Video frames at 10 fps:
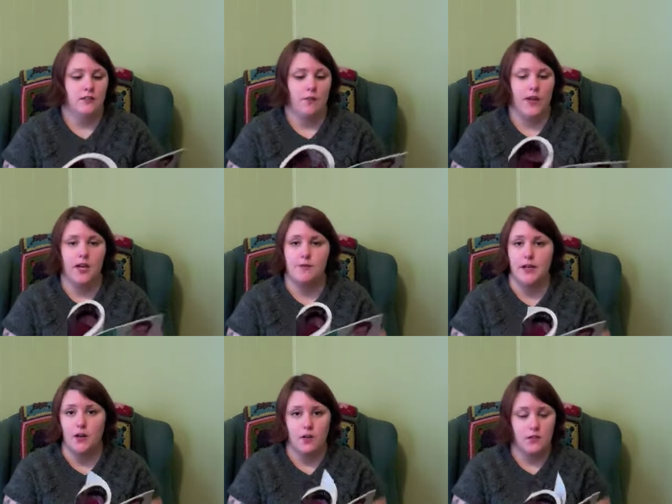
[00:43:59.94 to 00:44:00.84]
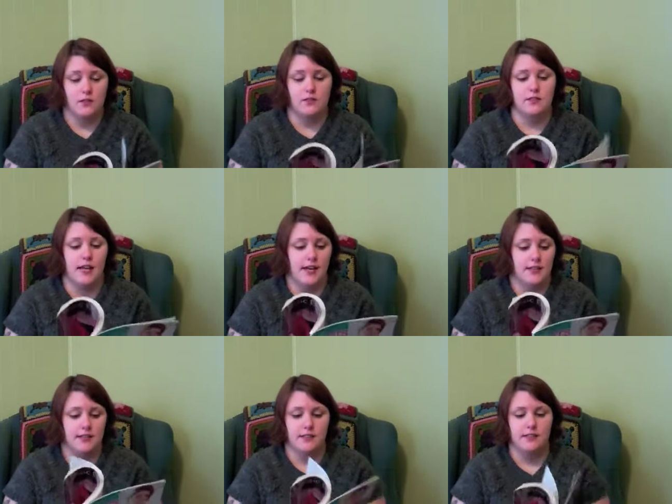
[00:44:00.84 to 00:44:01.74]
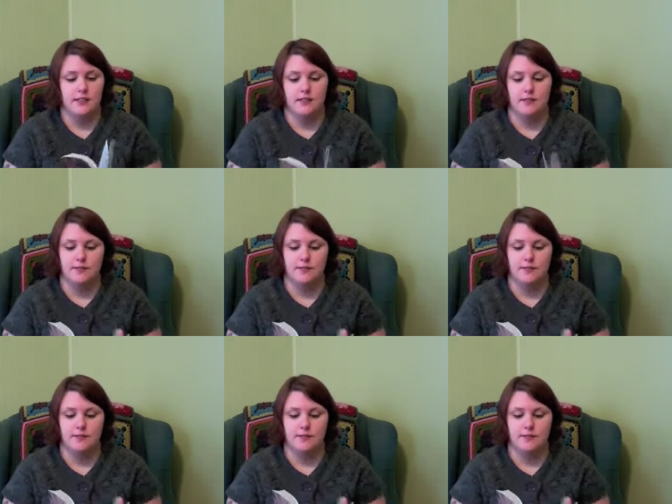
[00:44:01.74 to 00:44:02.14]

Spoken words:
We come in all sizes.